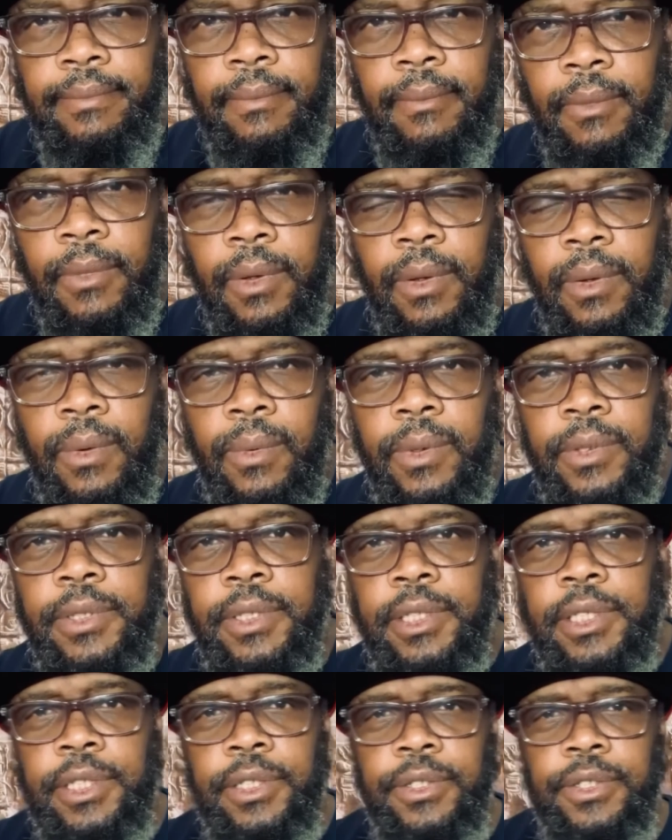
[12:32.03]
we'll see
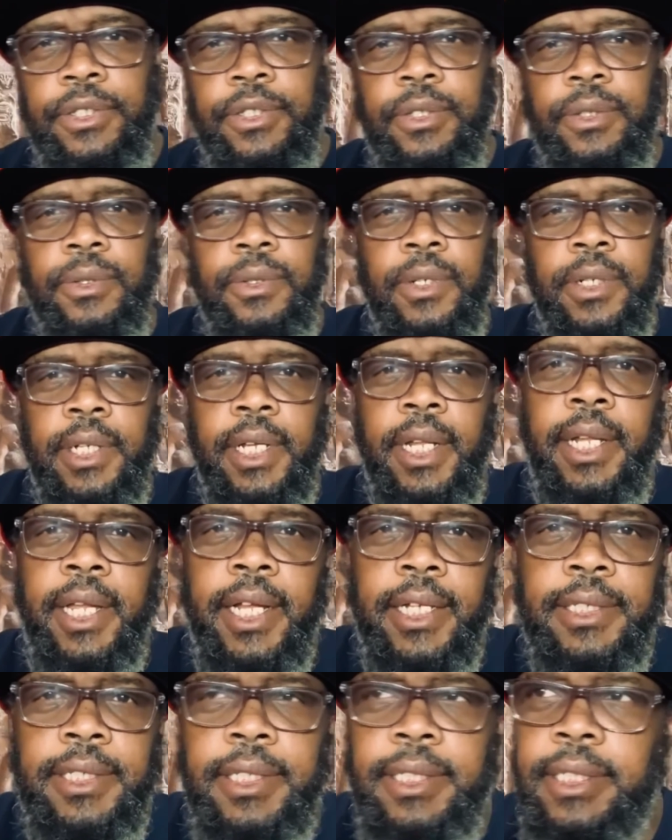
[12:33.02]
you soon on the
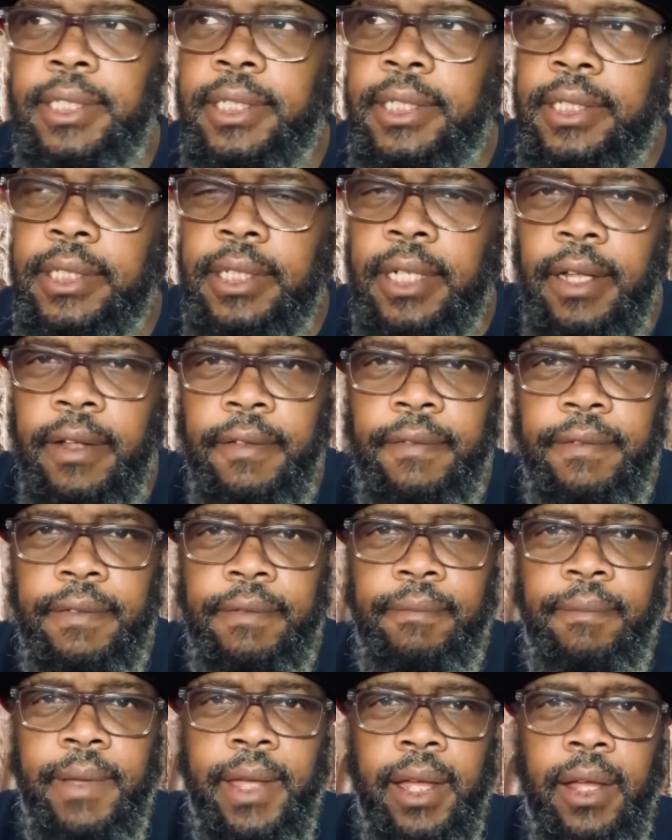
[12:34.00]
next edition of
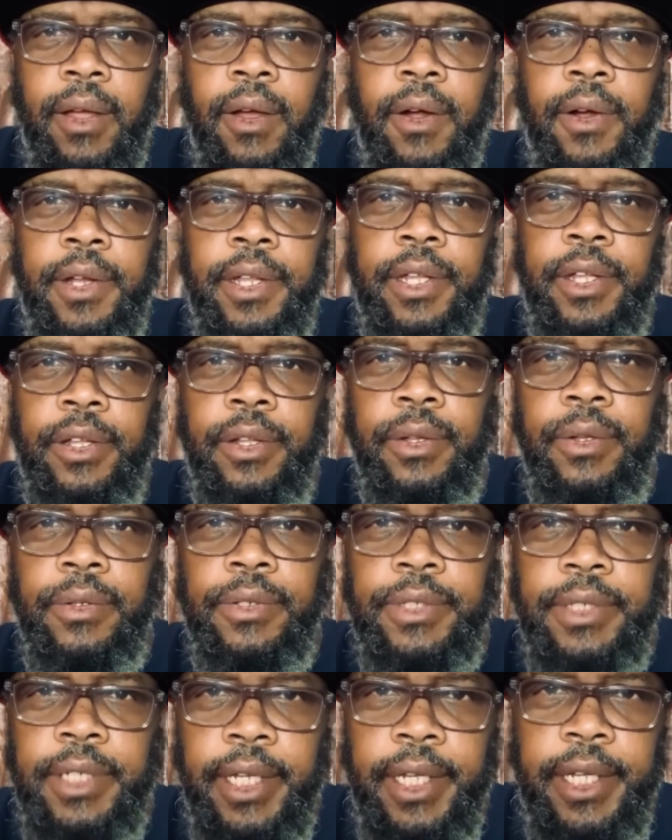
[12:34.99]
Vanguardian News.
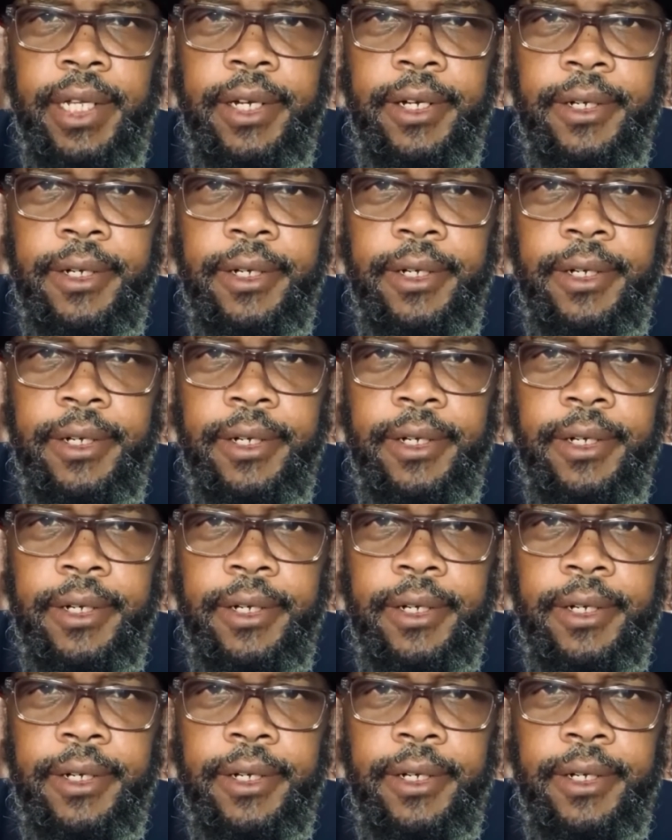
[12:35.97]
Take care.